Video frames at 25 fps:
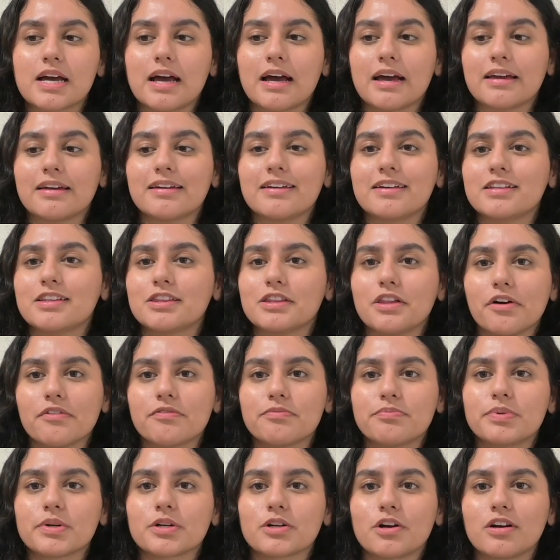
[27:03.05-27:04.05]
I
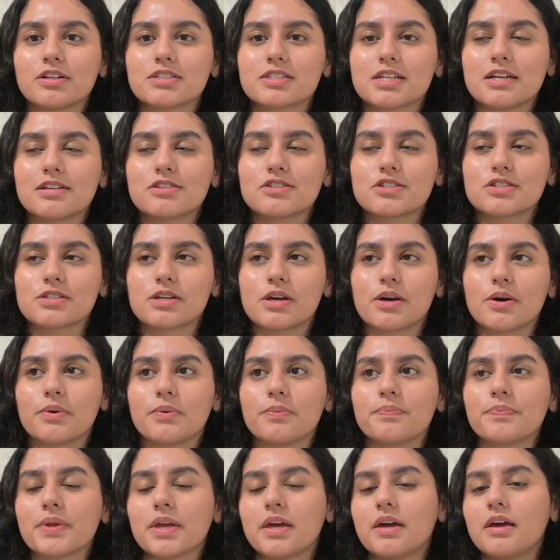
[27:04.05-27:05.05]
love book content,
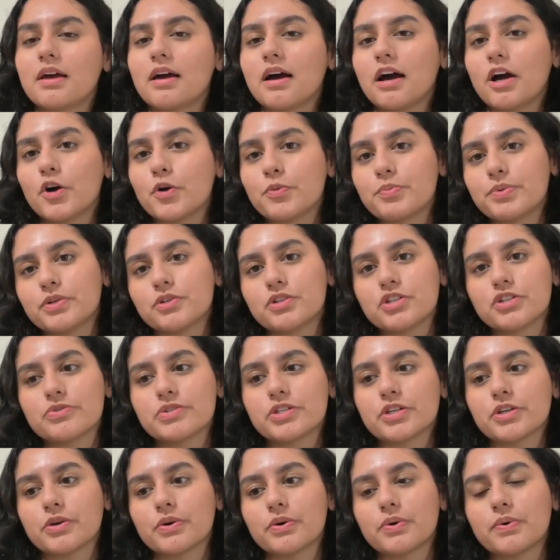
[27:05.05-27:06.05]
so I hope you do
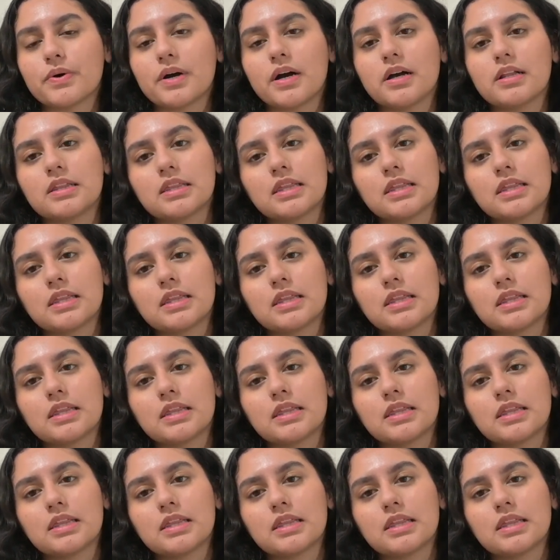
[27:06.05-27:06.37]
too.